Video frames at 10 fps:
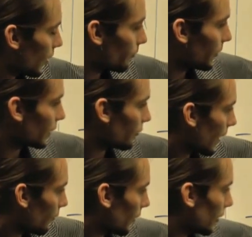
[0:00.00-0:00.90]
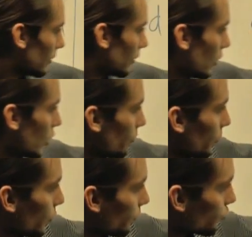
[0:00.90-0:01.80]
a bigger area,
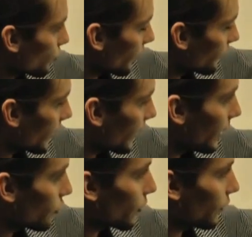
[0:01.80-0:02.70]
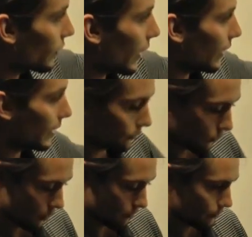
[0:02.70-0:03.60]
but you've drastically increased that
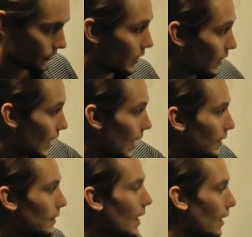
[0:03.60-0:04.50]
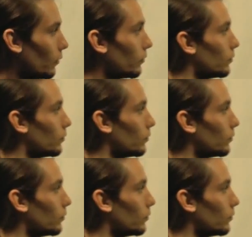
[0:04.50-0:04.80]
lever arm. And now,